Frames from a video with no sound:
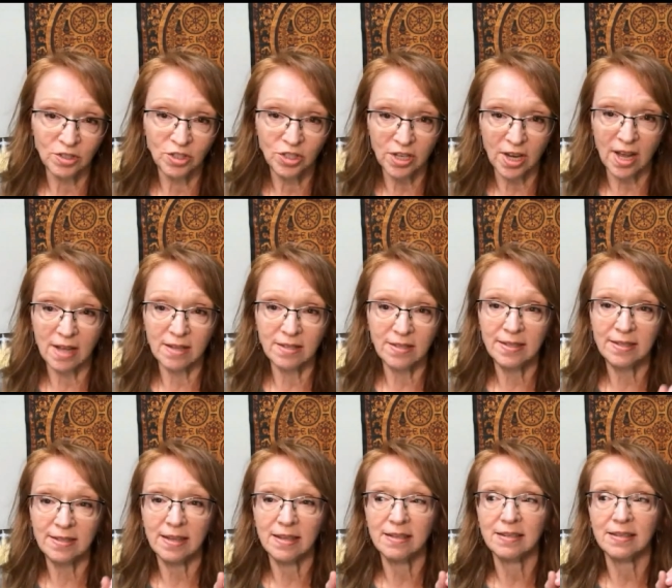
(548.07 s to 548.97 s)

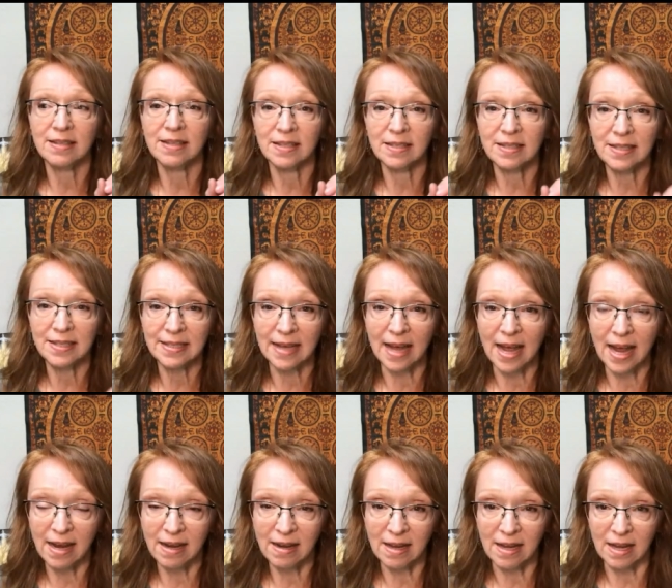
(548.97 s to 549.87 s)
Just
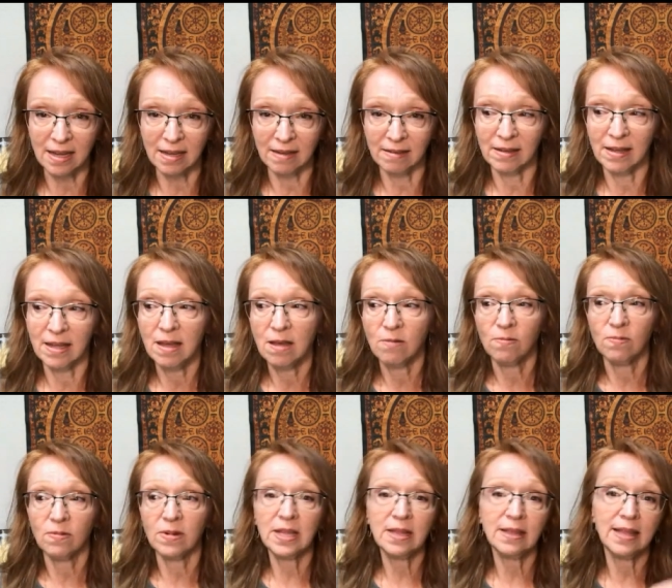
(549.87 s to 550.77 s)
deciding
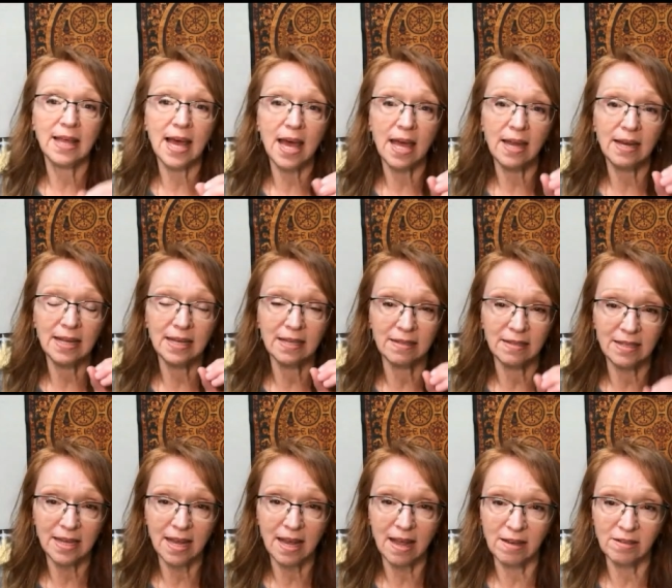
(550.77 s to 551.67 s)
with that
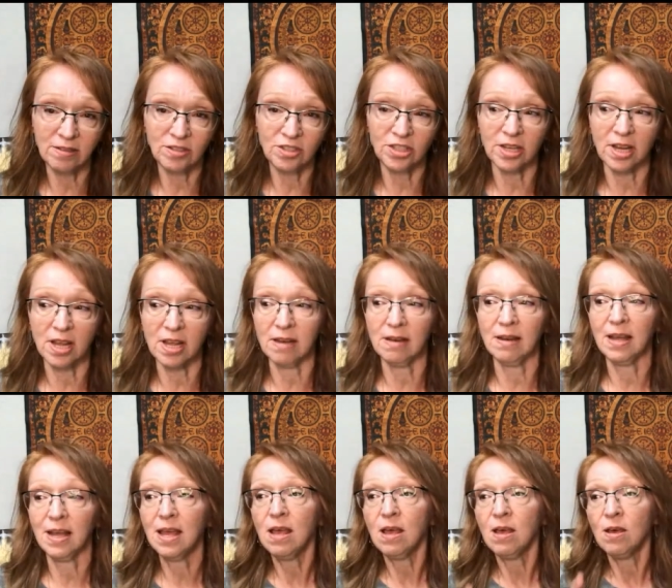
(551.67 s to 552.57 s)
intention
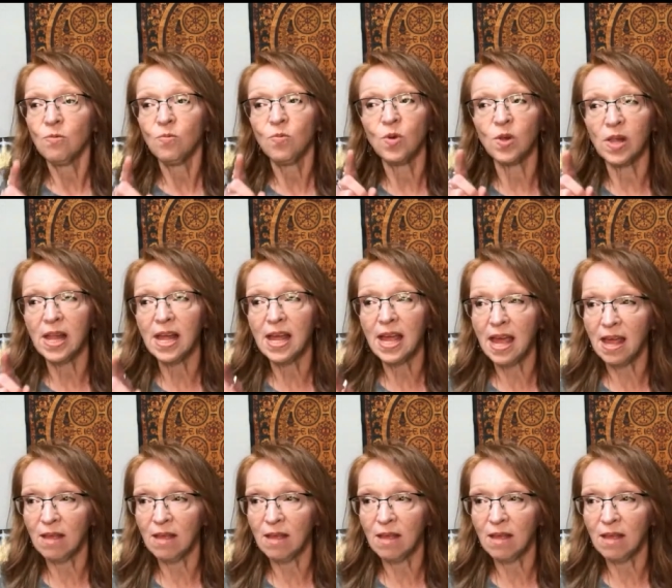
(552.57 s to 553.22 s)
will